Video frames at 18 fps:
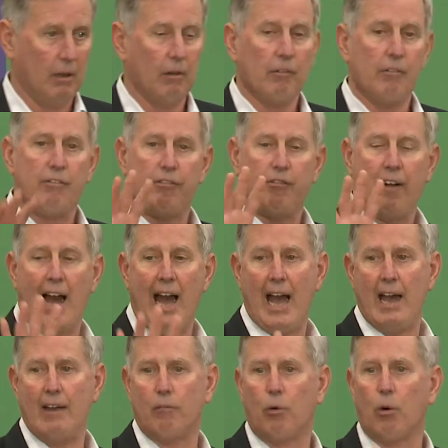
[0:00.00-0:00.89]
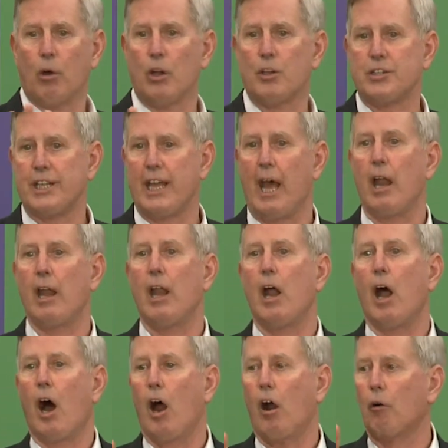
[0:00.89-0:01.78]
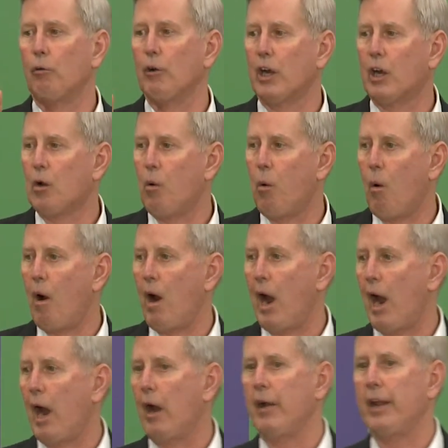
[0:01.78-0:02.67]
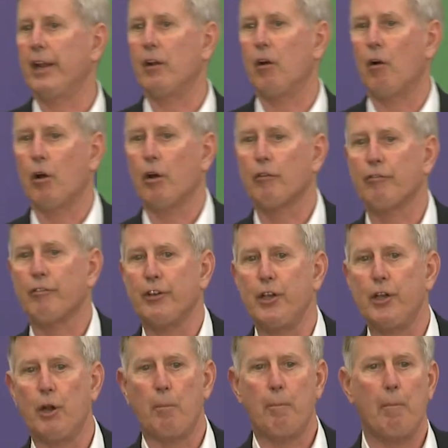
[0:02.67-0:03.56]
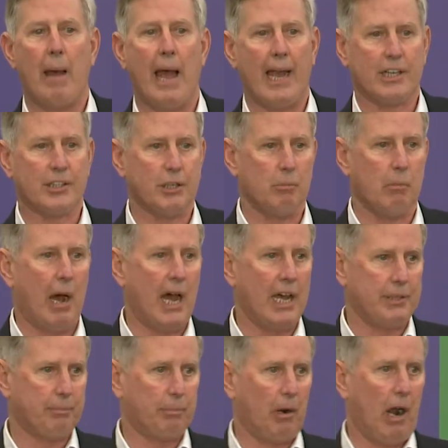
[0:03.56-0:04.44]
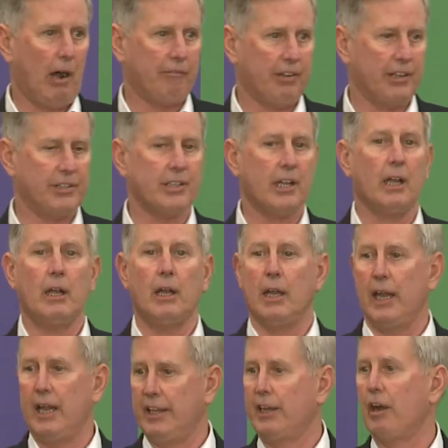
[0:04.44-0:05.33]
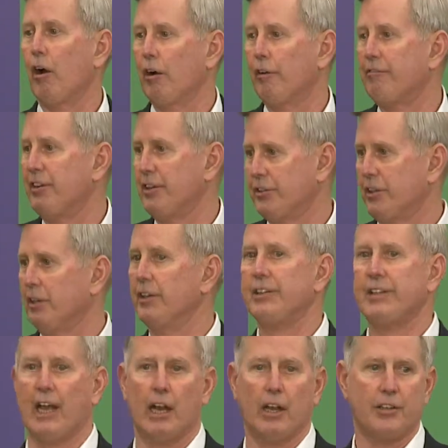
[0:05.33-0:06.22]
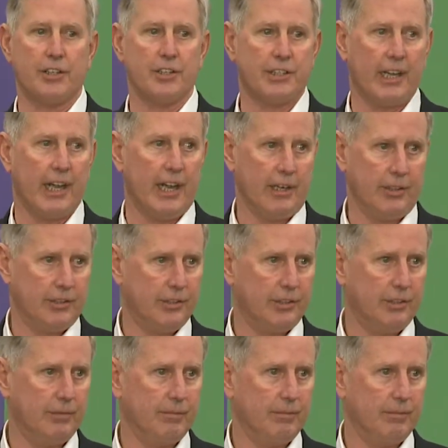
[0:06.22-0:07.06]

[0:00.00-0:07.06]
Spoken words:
5 words that are required in order for you to maximize profits in the artificial intelligence age.